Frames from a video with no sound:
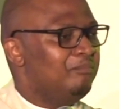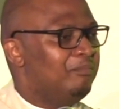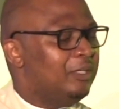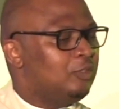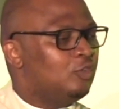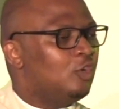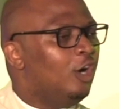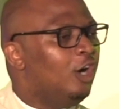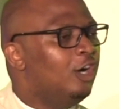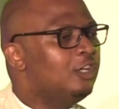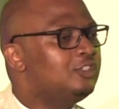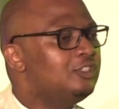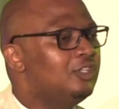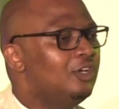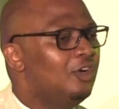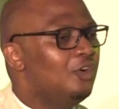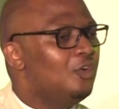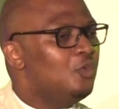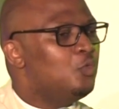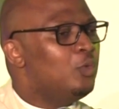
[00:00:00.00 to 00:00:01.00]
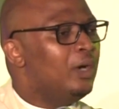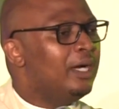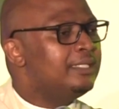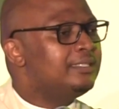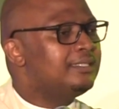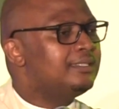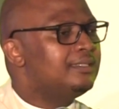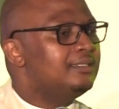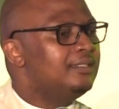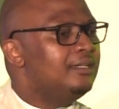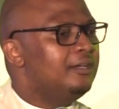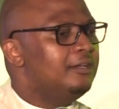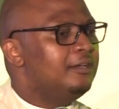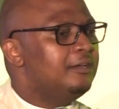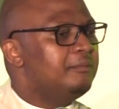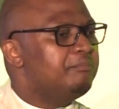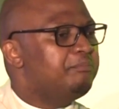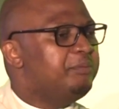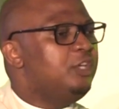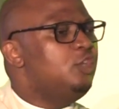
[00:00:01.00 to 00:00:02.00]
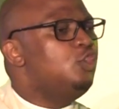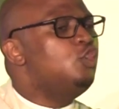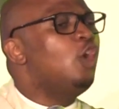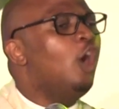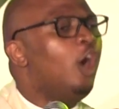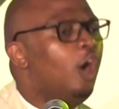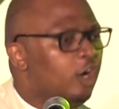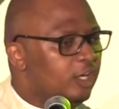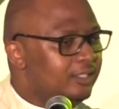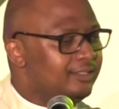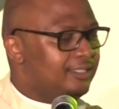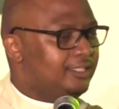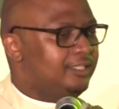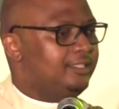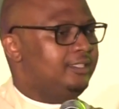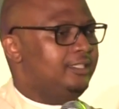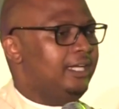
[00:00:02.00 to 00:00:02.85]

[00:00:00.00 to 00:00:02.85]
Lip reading: But God was beyond,